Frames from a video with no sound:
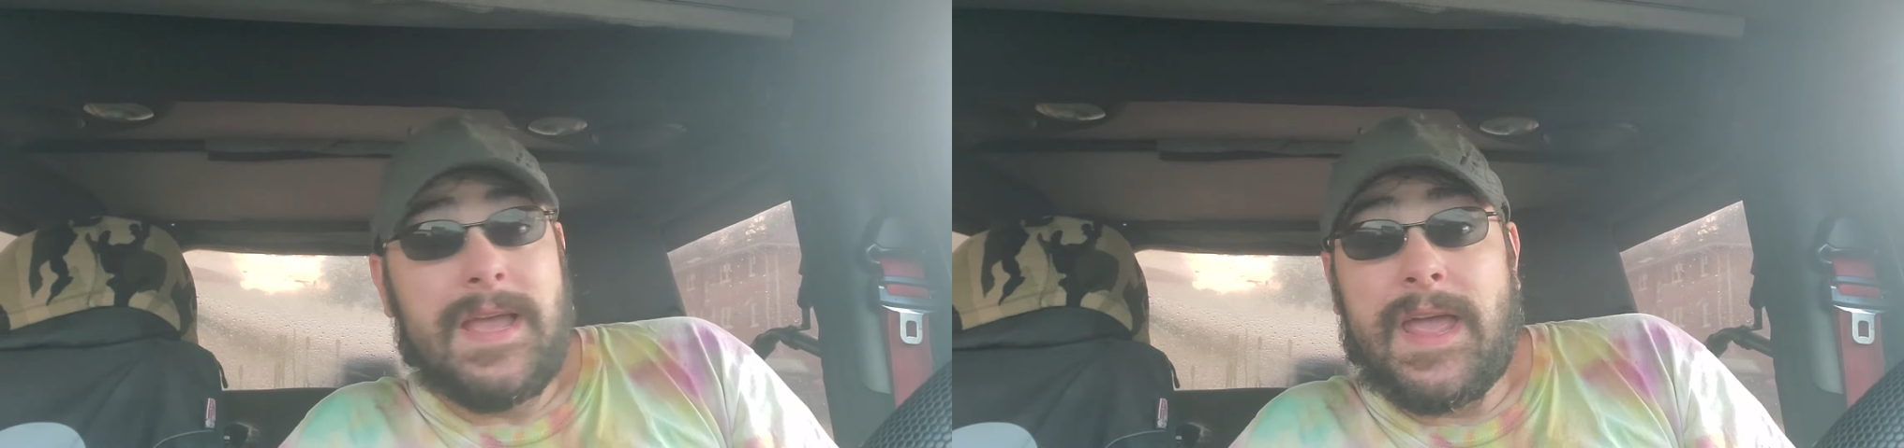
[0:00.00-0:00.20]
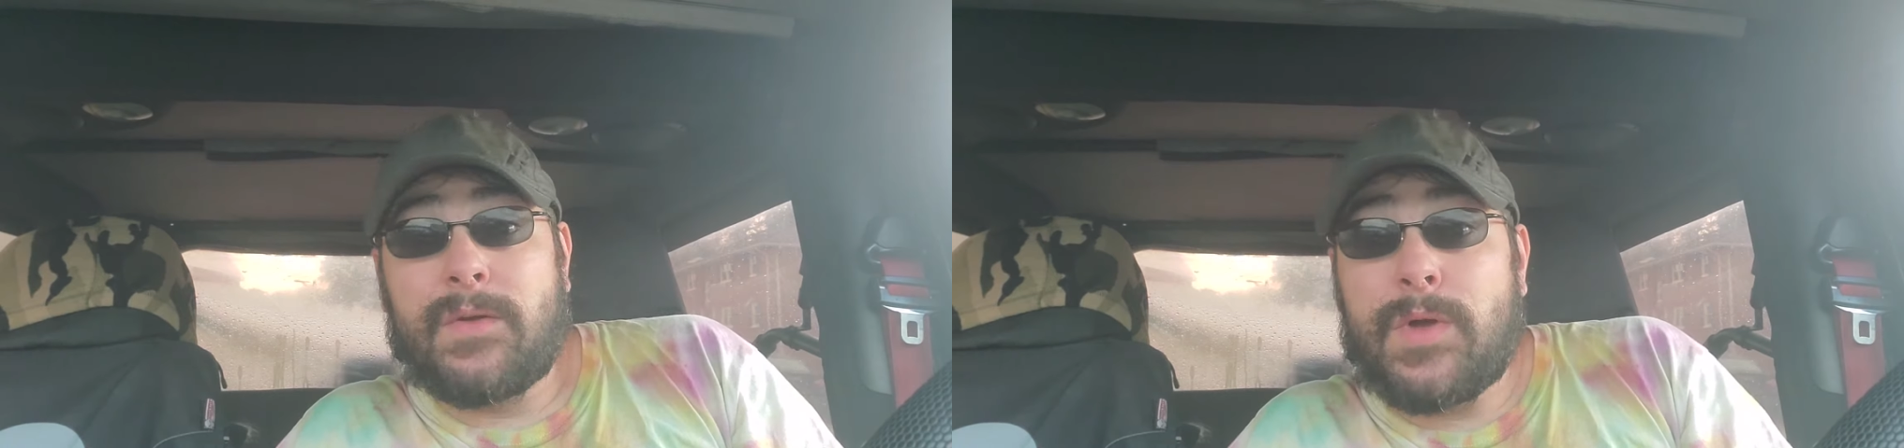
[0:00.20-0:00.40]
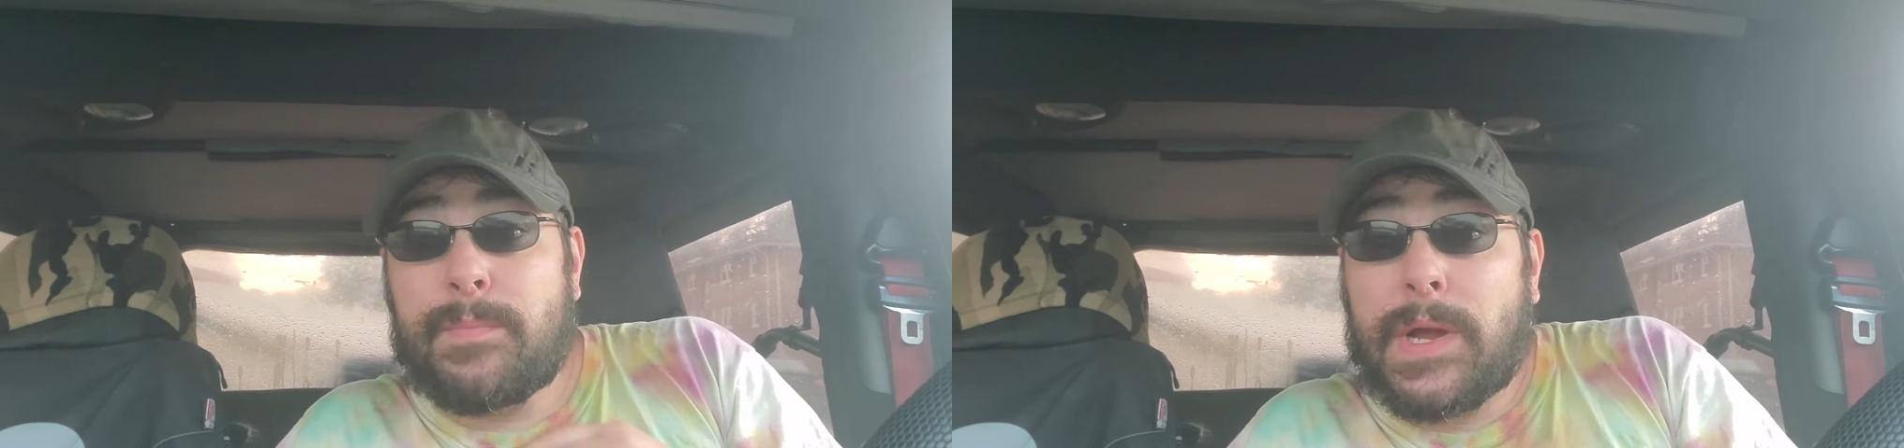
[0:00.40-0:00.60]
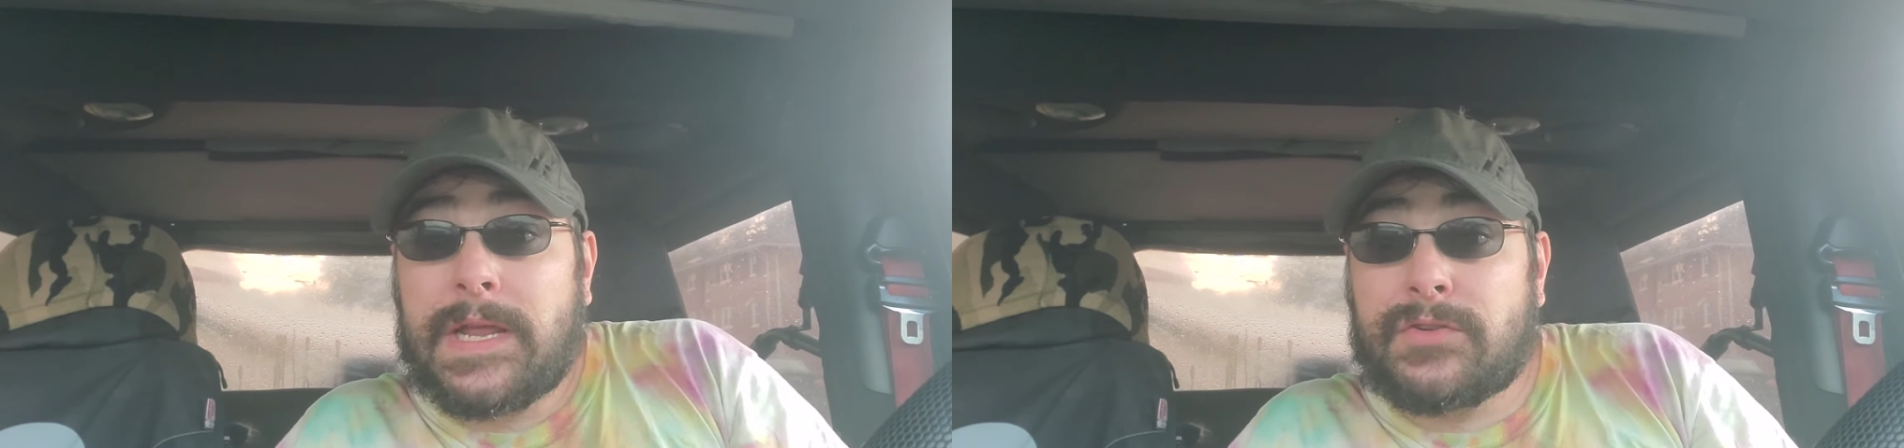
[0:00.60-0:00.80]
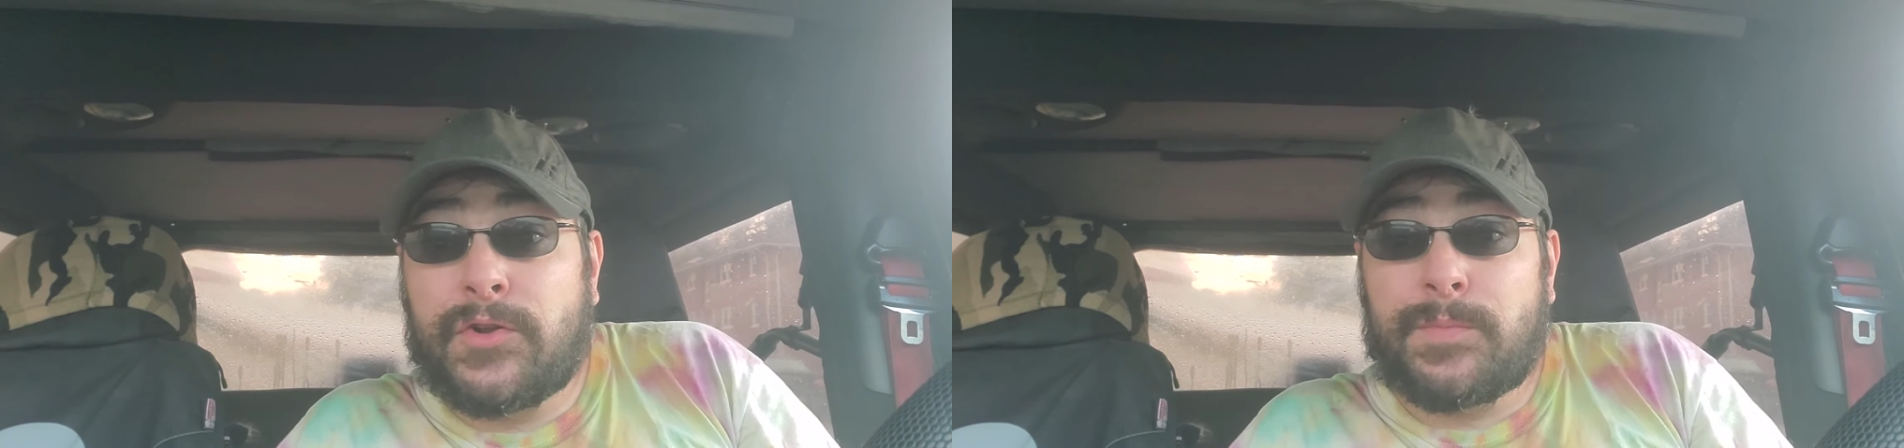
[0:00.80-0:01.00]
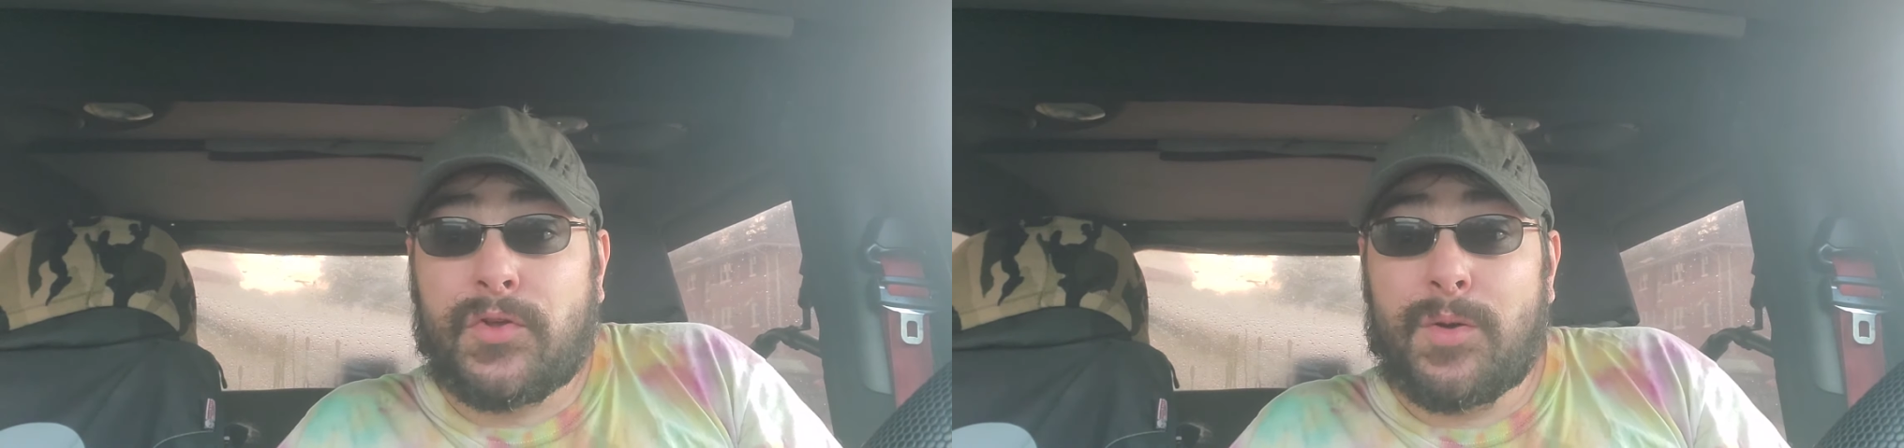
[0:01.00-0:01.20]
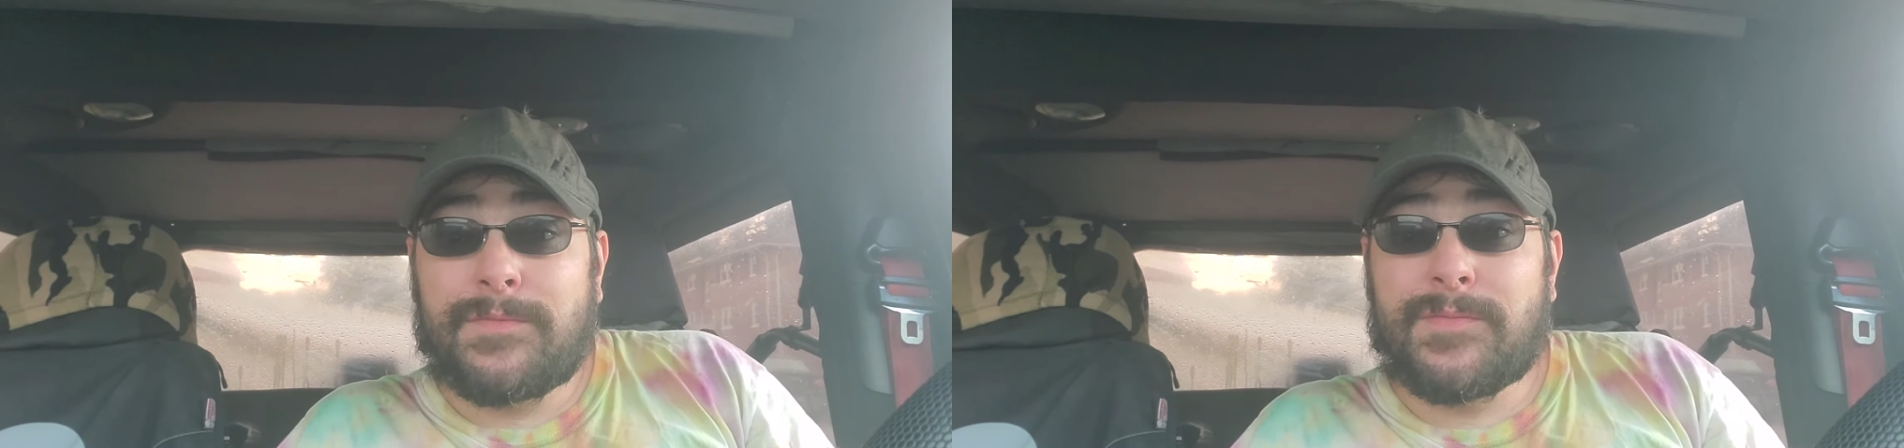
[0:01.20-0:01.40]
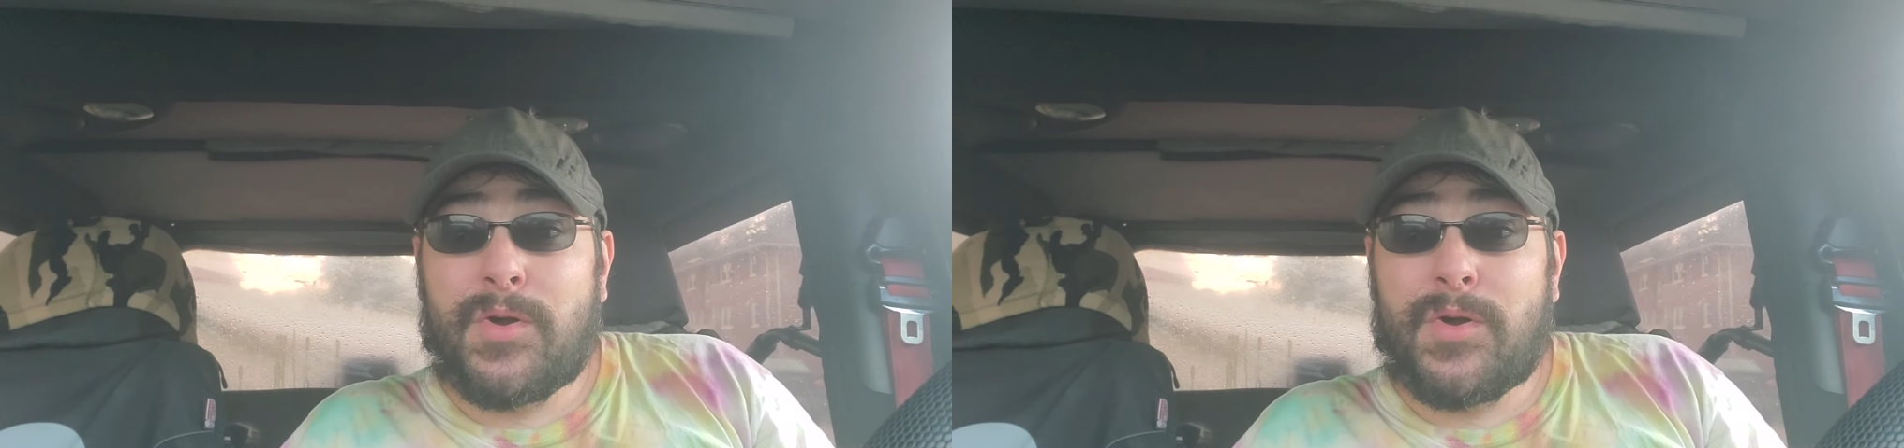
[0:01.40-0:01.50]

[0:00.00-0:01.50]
And we're bringing troops home for